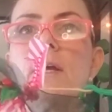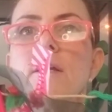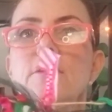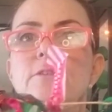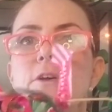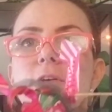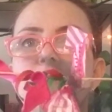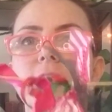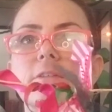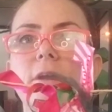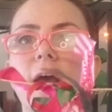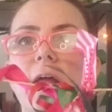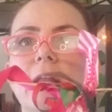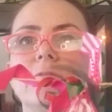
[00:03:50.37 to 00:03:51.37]
So it's
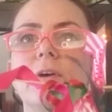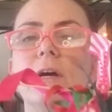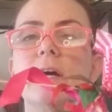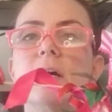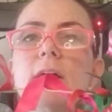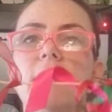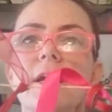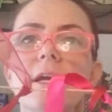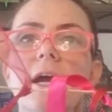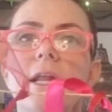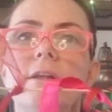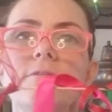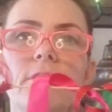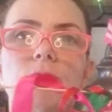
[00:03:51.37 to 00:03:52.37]
kind of
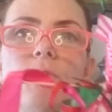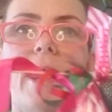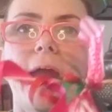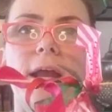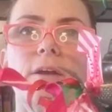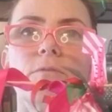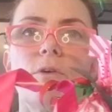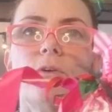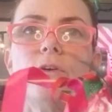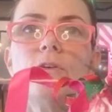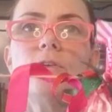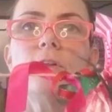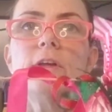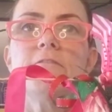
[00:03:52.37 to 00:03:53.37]
a rag
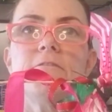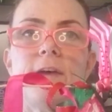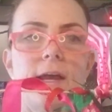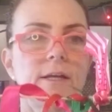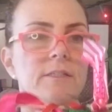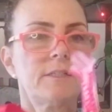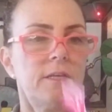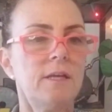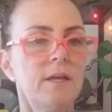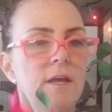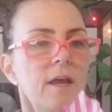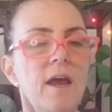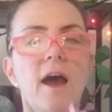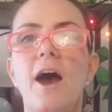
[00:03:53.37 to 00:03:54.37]
roll effect.
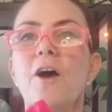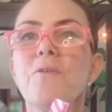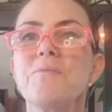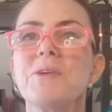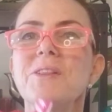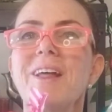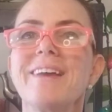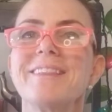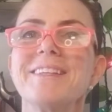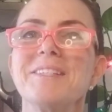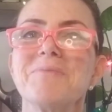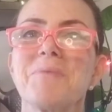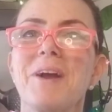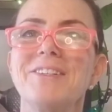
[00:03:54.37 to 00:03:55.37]
I hope you like
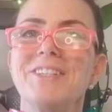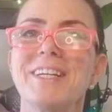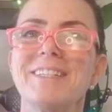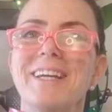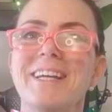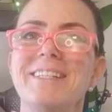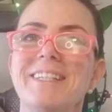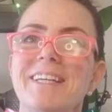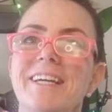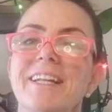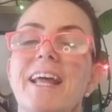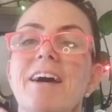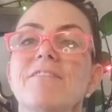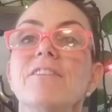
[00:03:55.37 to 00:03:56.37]
this project idea
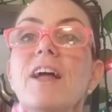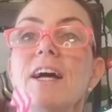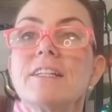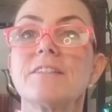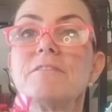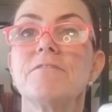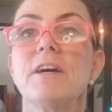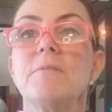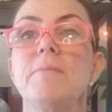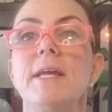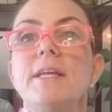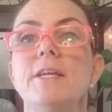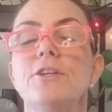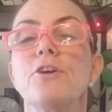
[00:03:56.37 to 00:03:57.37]
and have lots of fun
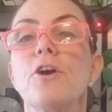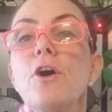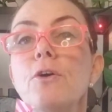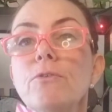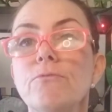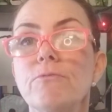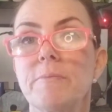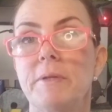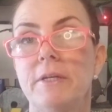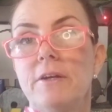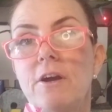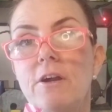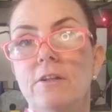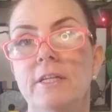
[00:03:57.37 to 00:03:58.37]
making your own ribbon
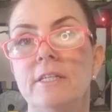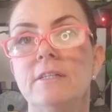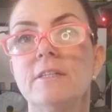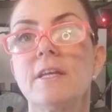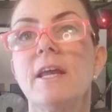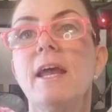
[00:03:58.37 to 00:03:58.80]
garland.